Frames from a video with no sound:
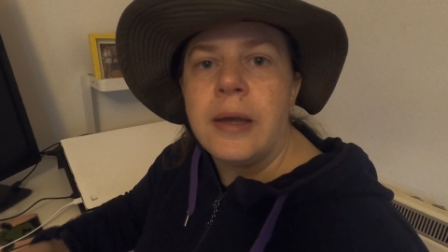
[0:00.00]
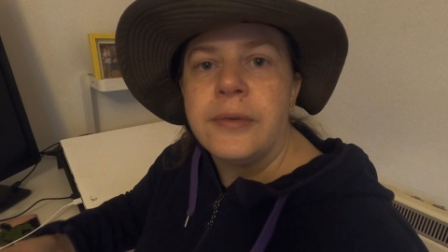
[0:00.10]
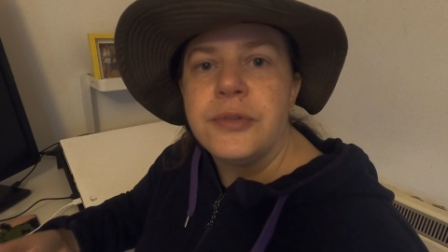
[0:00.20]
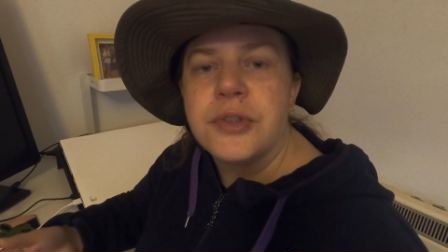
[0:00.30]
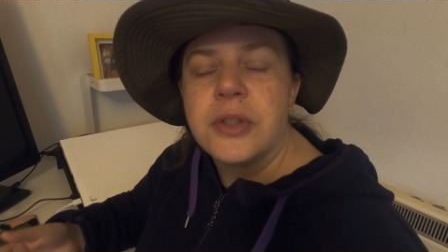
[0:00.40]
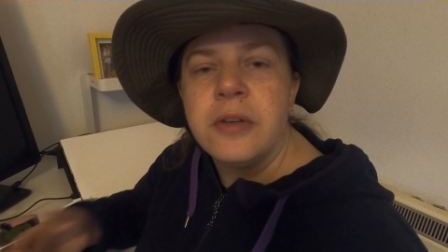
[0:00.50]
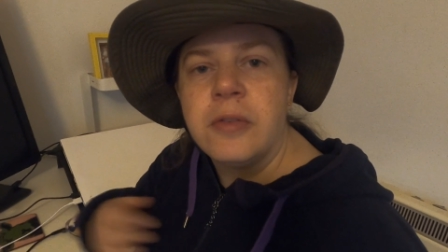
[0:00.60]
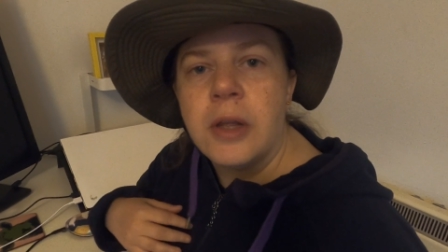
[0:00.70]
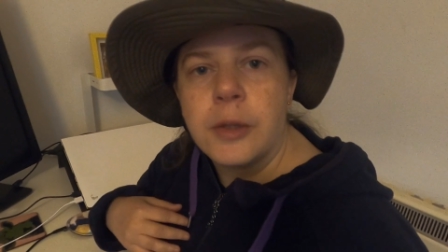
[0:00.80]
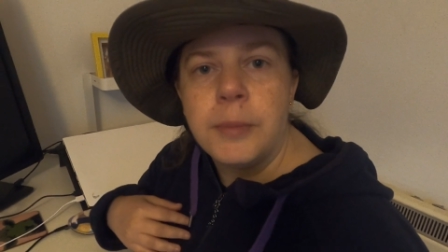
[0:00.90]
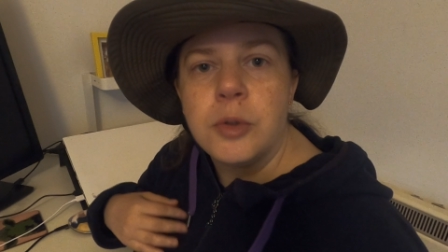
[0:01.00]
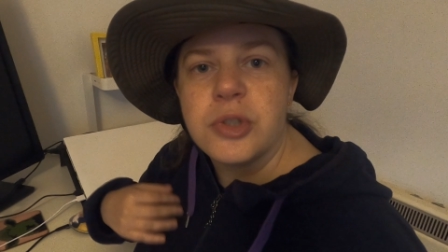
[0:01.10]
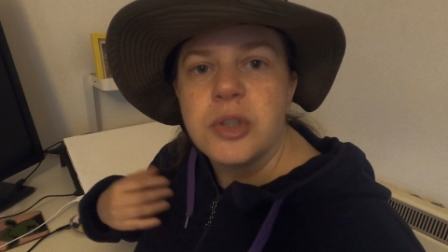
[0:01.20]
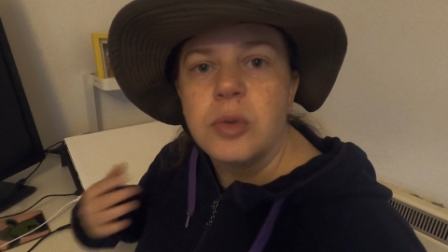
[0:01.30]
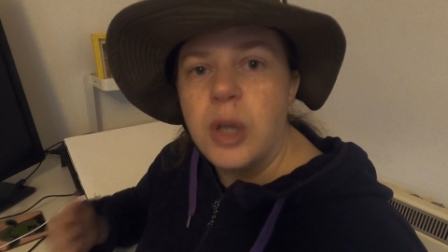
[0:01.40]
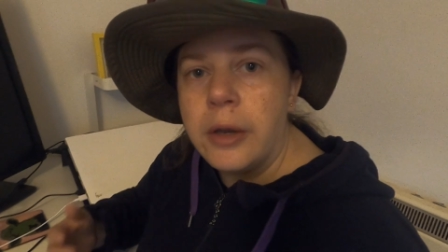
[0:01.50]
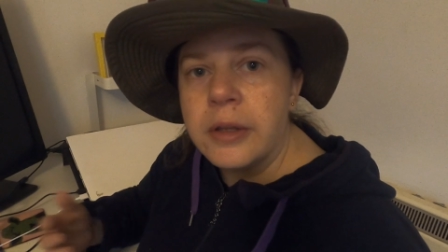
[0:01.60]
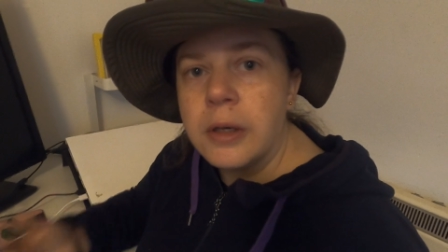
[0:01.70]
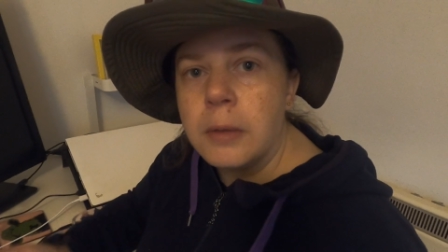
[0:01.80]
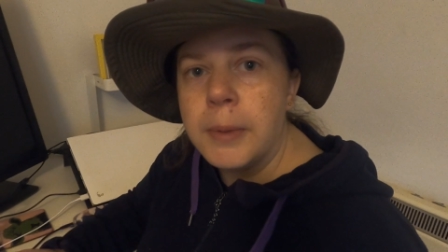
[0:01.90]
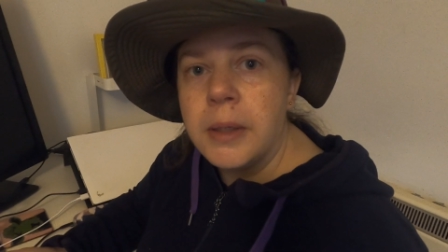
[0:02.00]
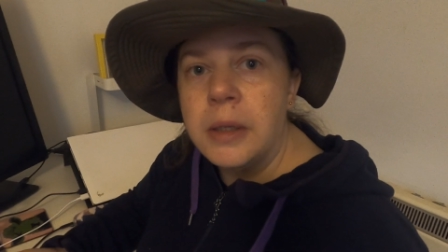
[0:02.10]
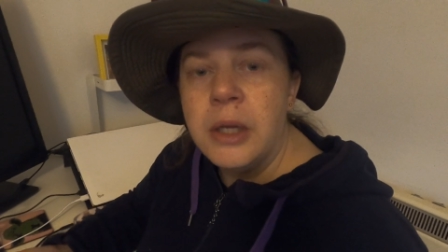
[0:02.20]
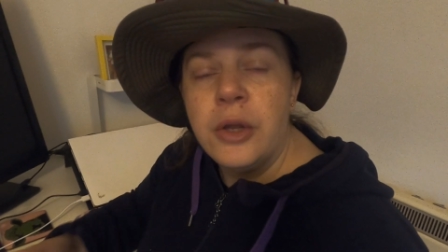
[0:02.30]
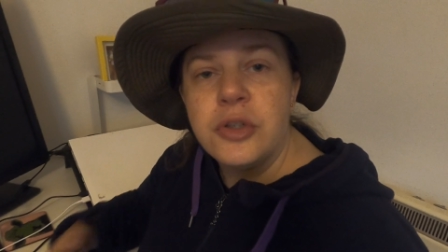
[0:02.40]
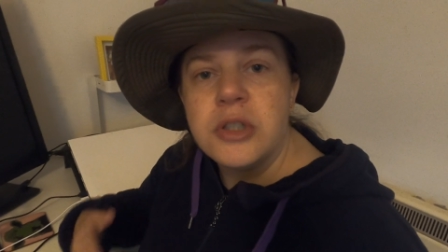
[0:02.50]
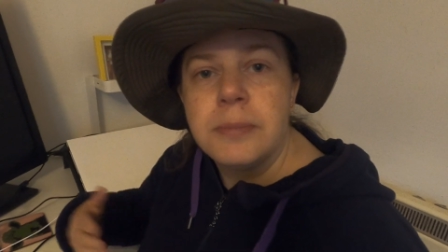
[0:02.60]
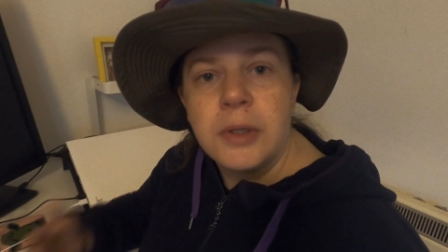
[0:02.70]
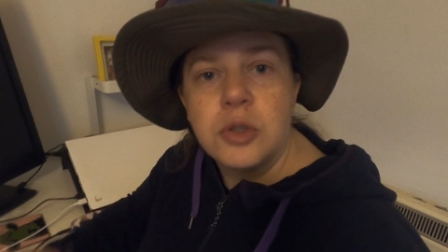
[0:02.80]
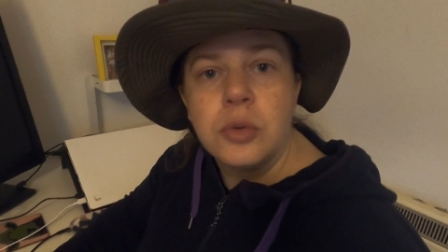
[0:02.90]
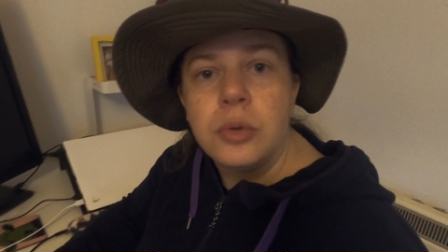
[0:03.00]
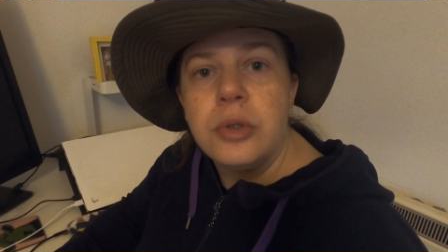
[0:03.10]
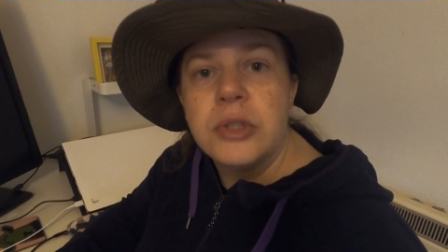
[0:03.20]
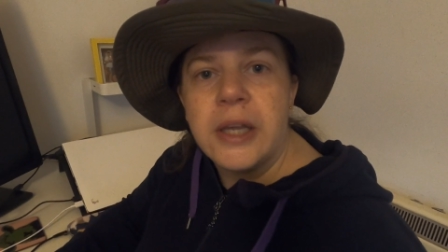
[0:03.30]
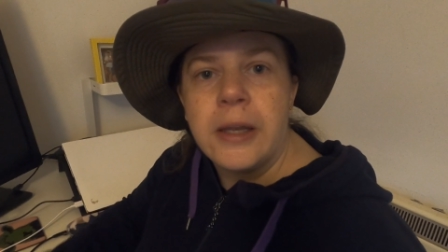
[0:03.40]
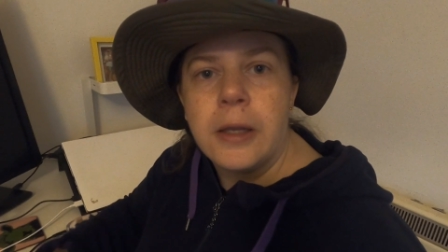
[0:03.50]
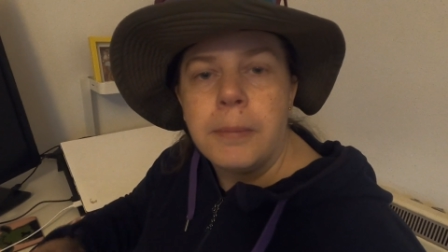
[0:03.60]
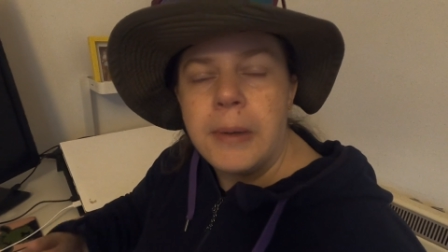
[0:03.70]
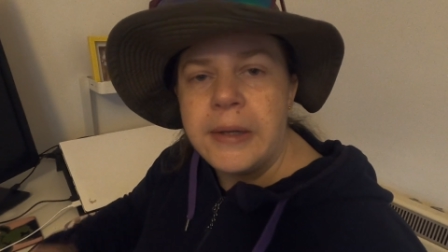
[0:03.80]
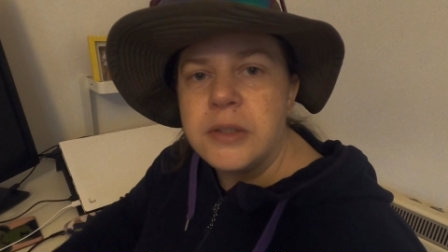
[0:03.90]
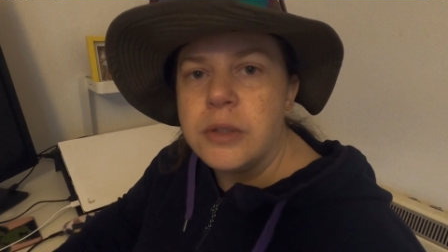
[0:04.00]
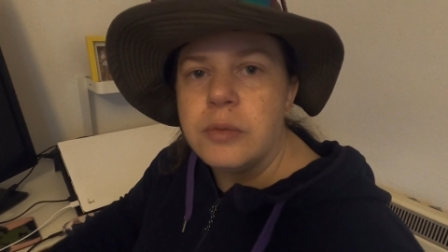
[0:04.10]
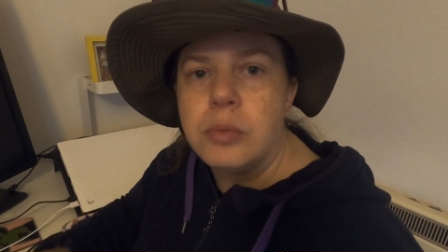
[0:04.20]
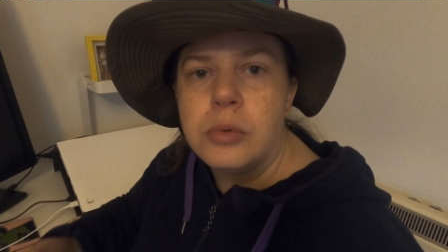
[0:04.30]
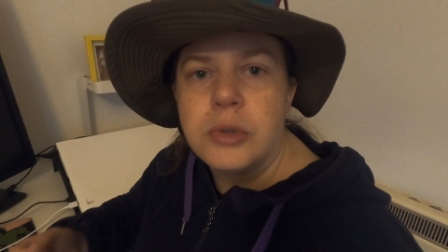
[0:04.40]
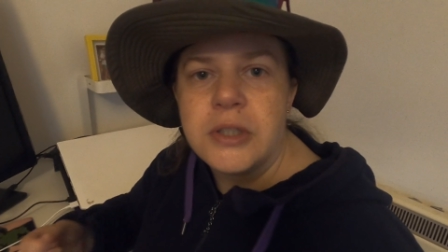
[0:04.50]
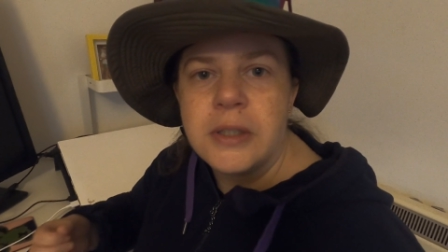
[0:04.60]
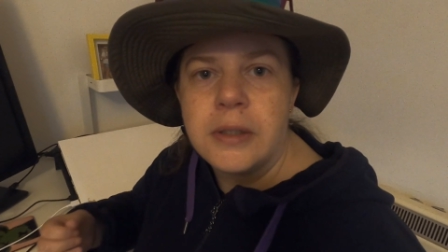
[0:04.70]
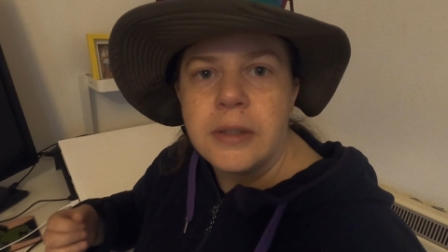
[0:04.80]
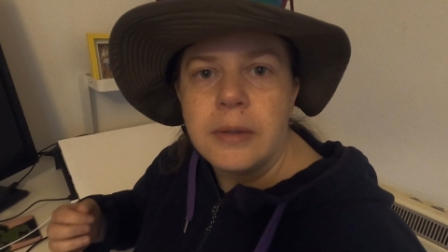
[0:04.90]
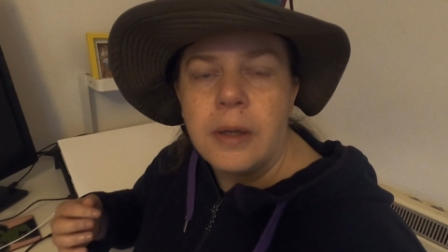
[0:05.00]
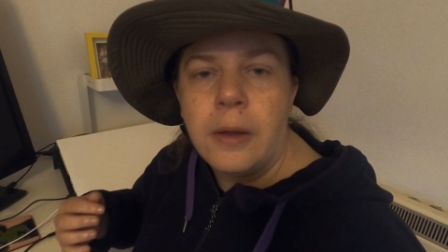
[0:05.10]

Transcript: And if, like me, you're still learning a little bit, just make sure you take plenty of water.